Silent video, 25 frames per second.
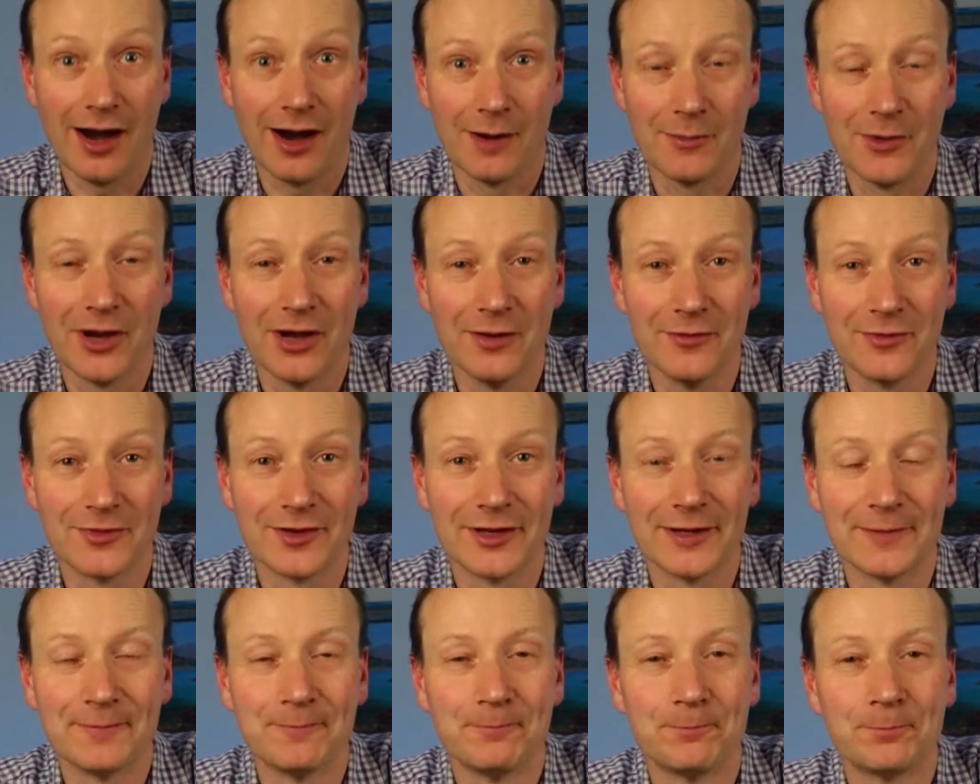up,
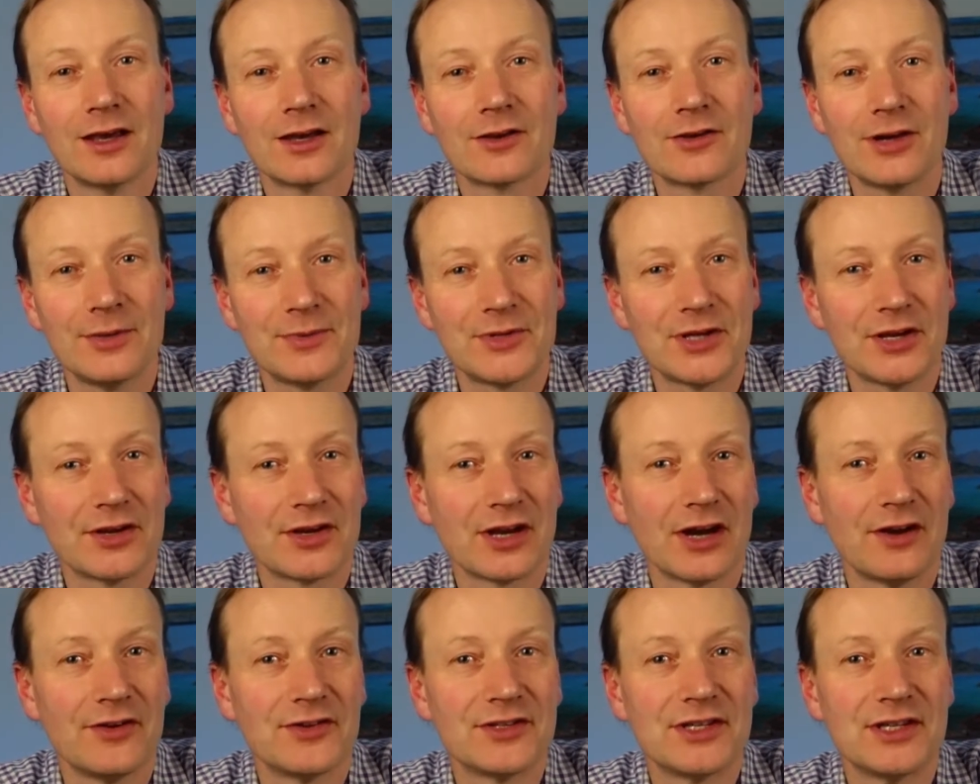hopefully.
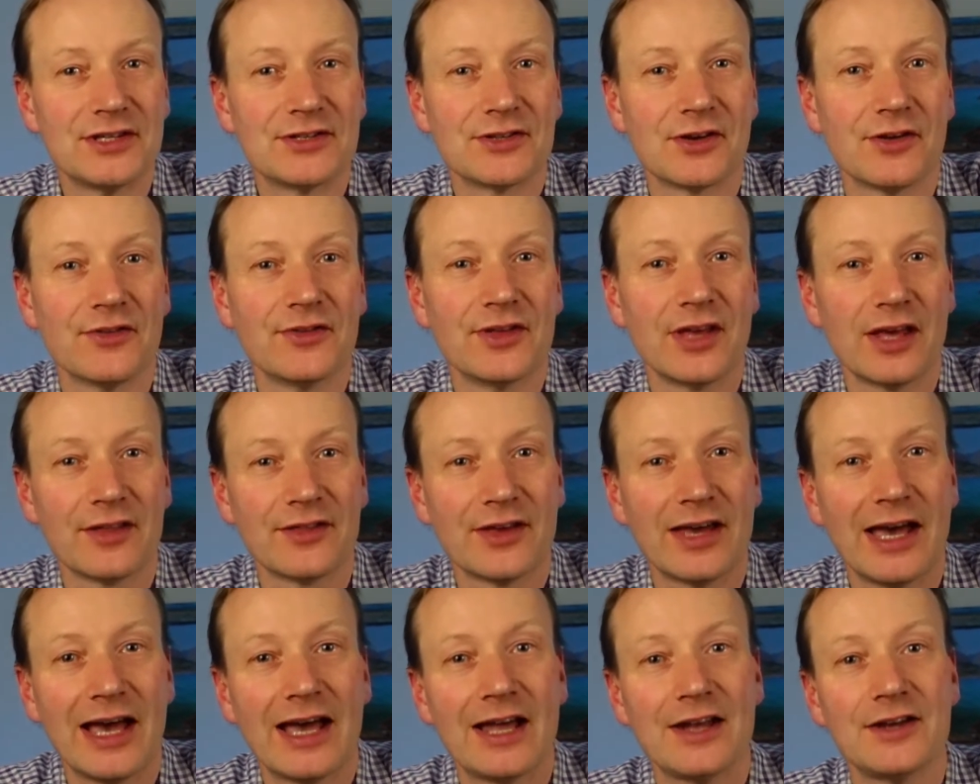Cryptocurrencies, on the
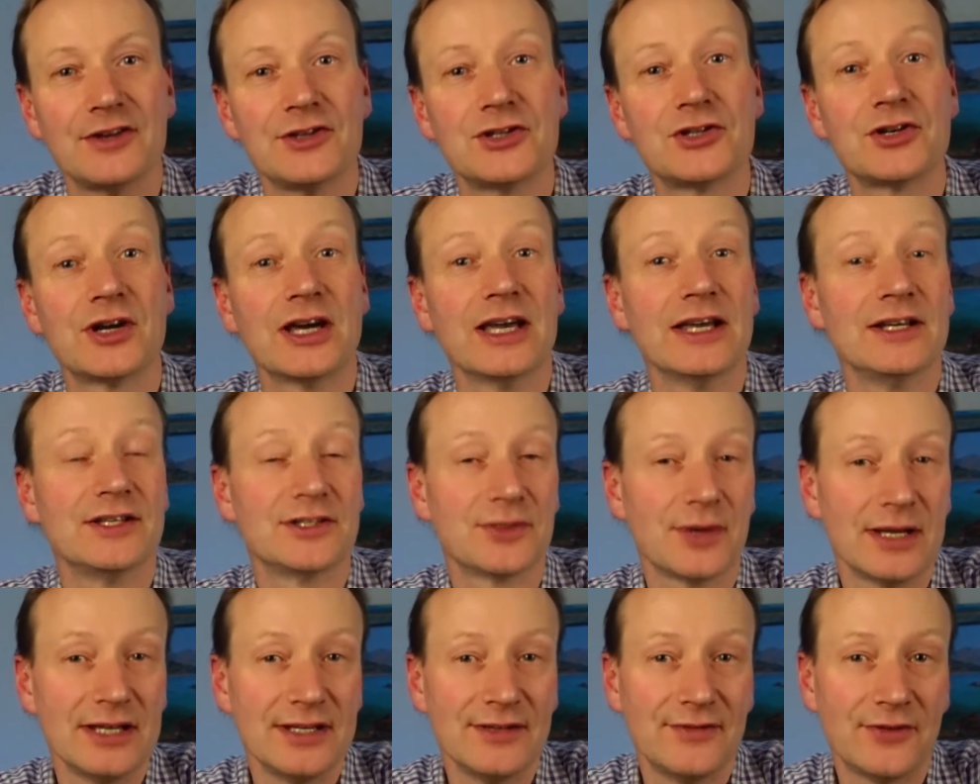other hand, trade
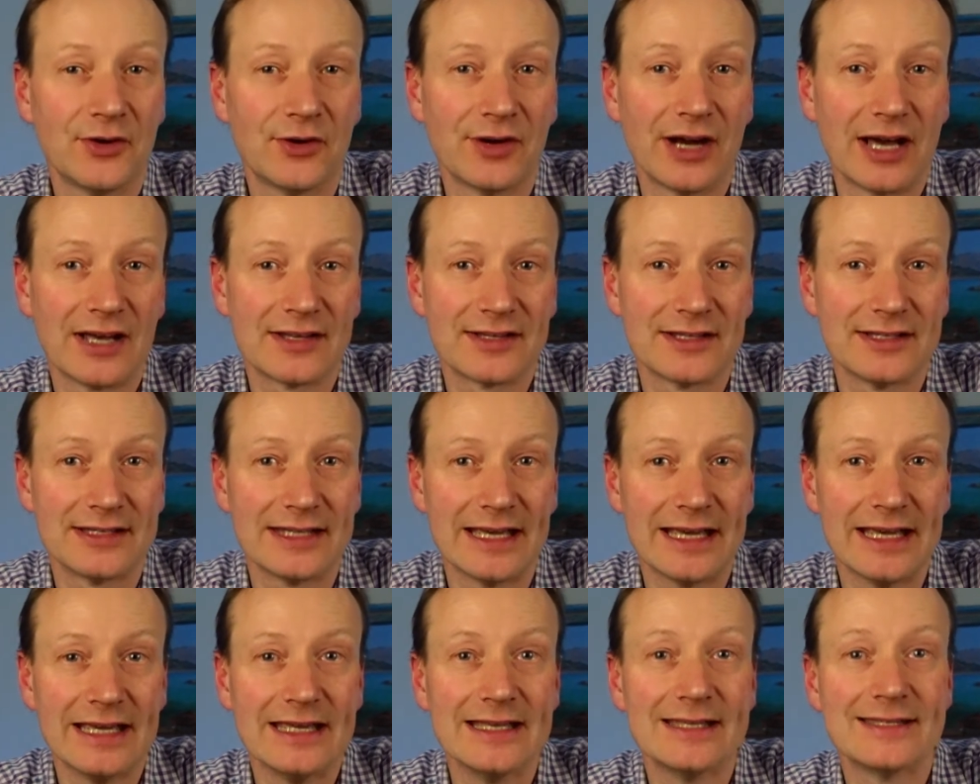24 hours a
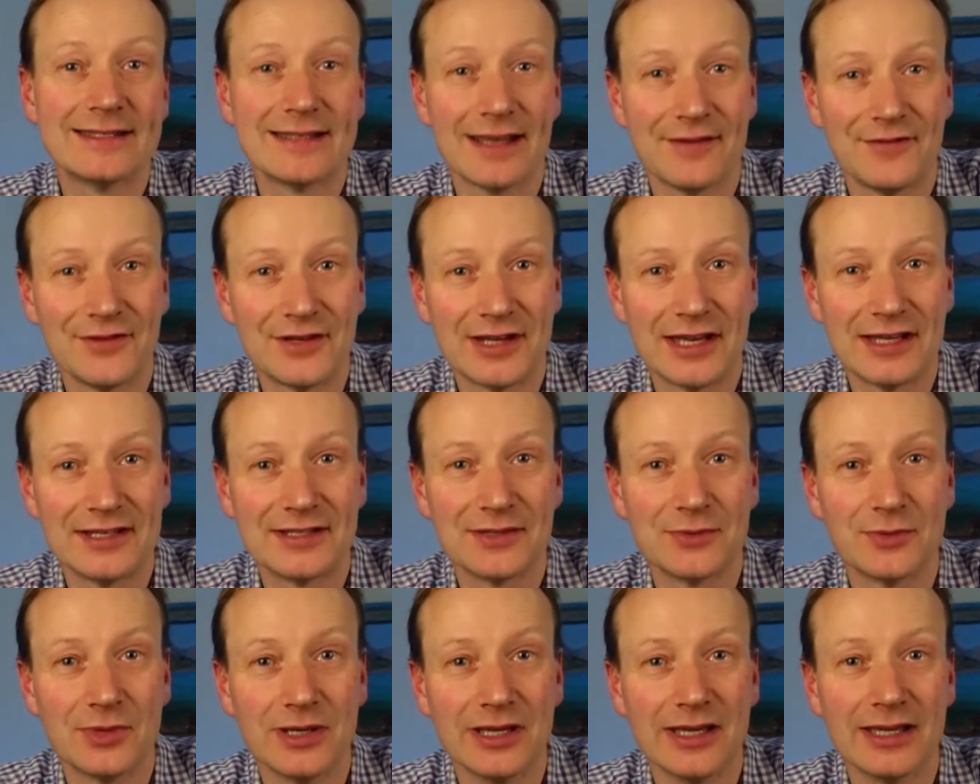day, 7 days
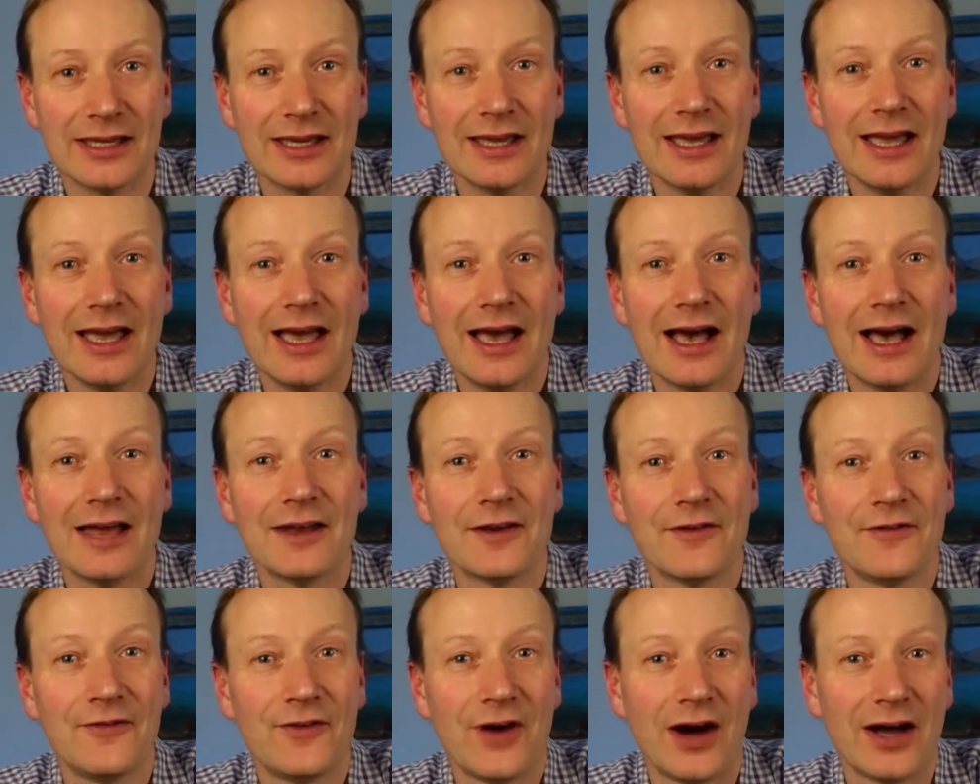a week, and
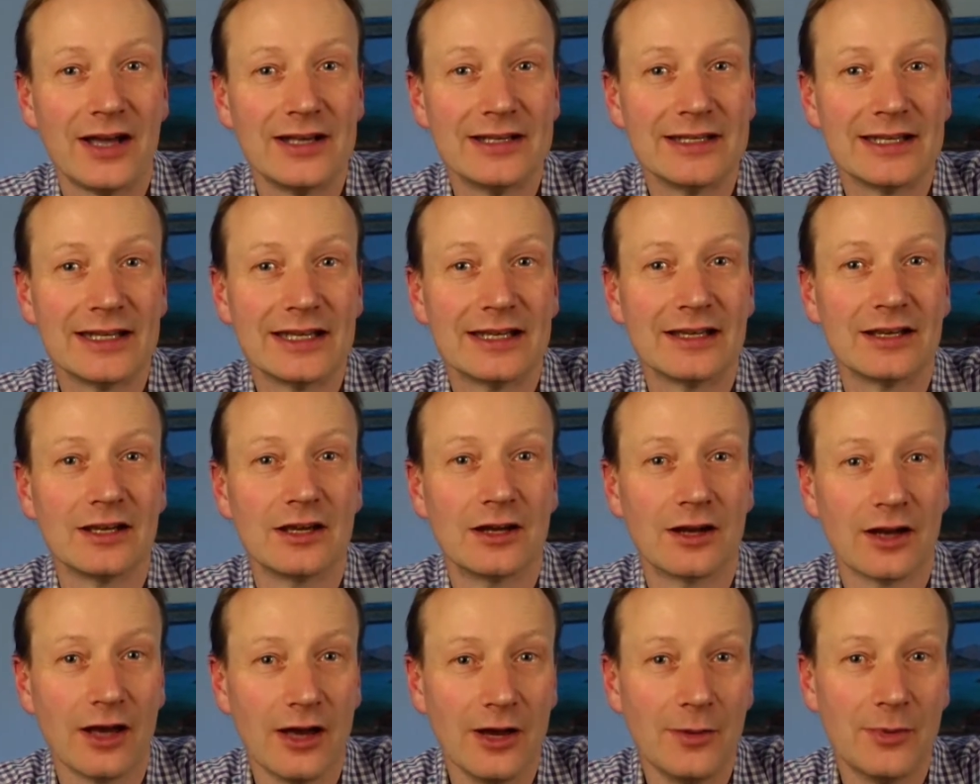are finding
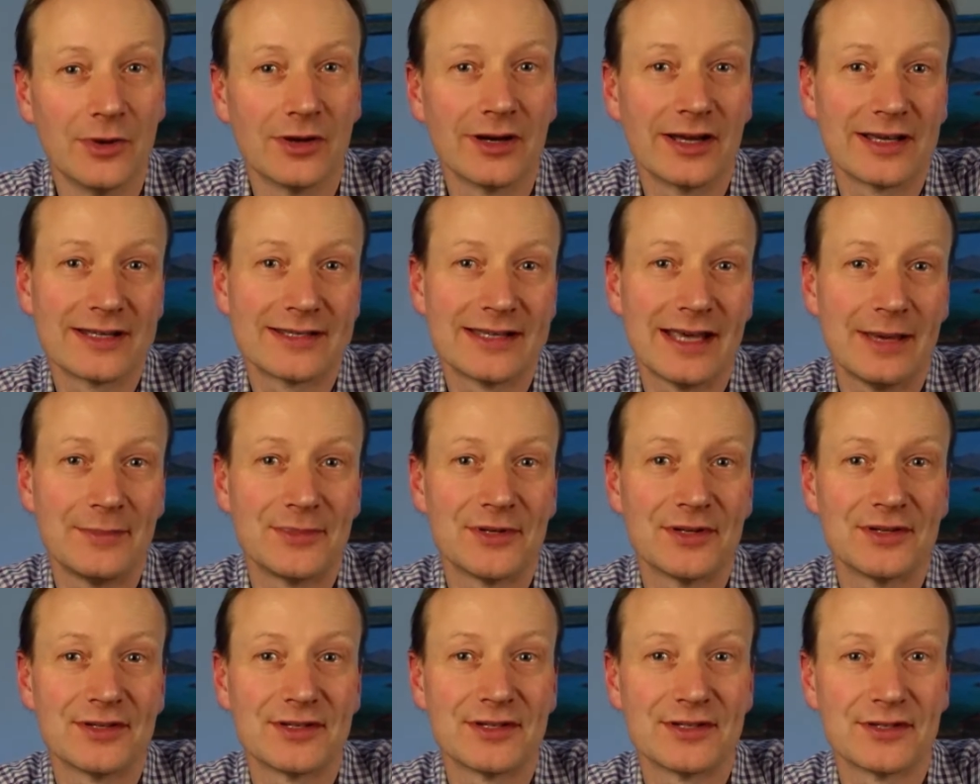global
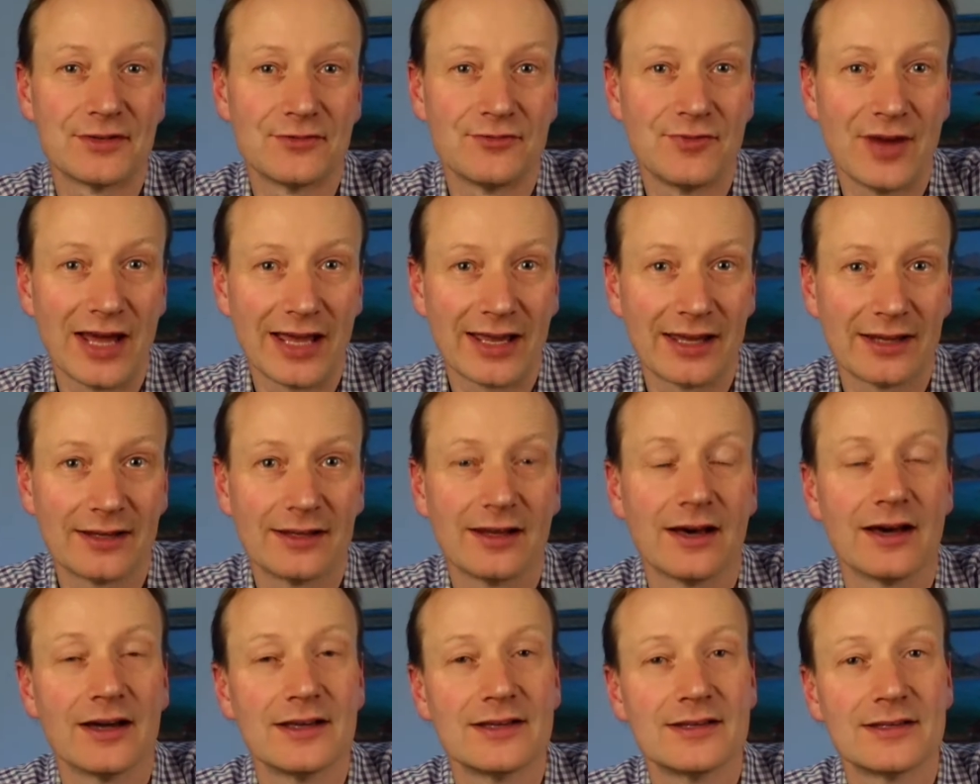acceptance as a
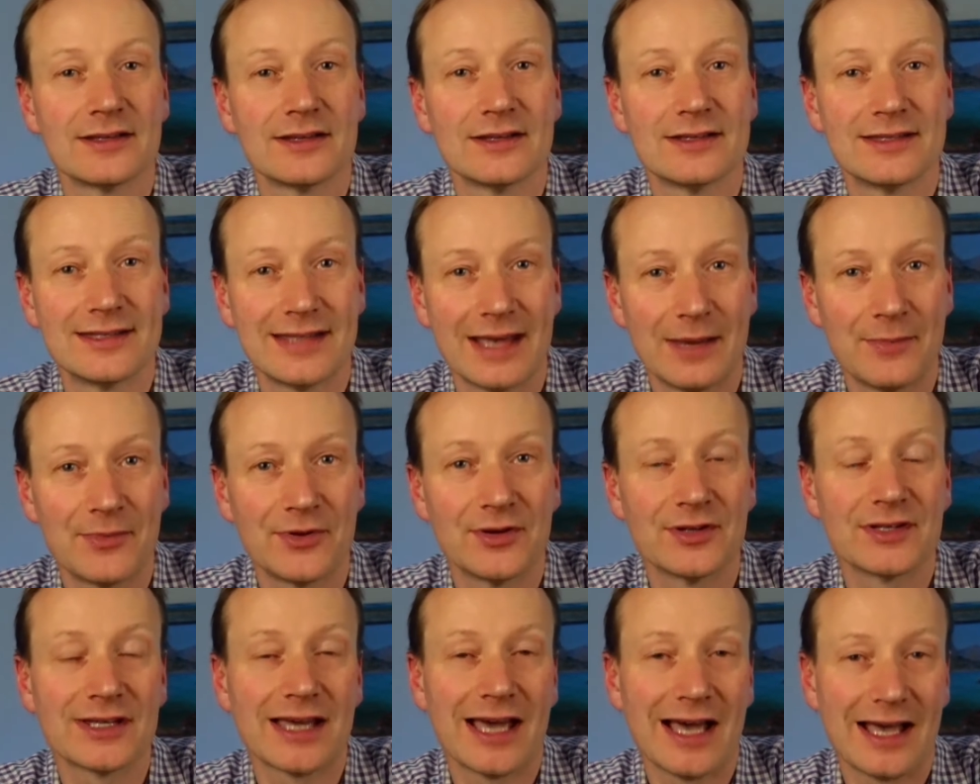recognized
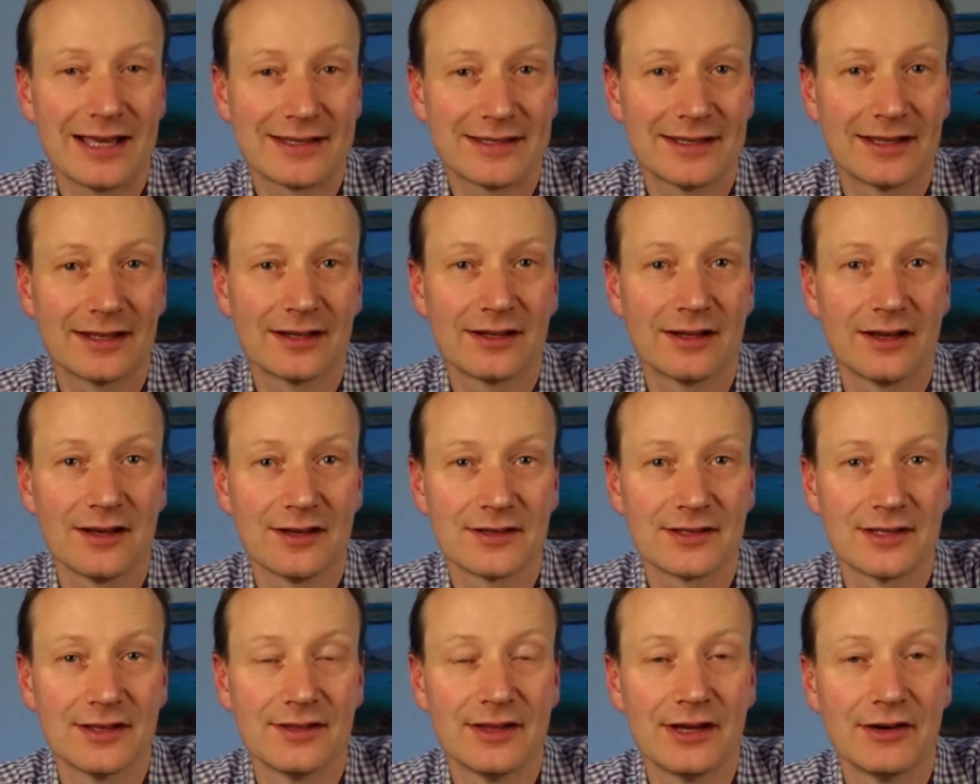separate asset
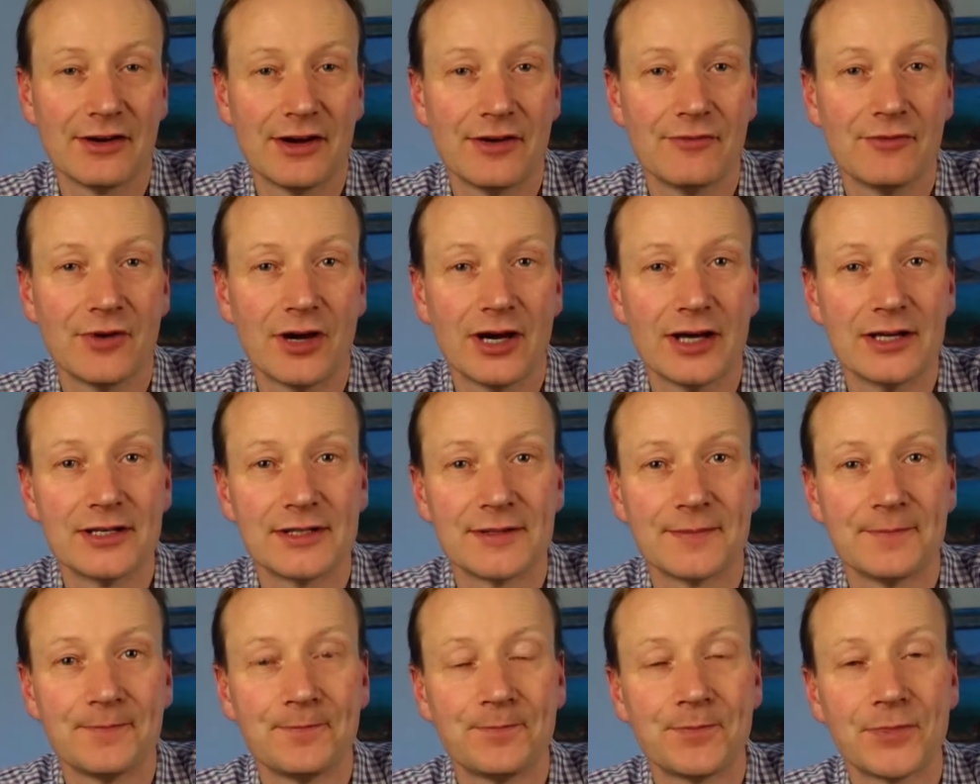class in their own right.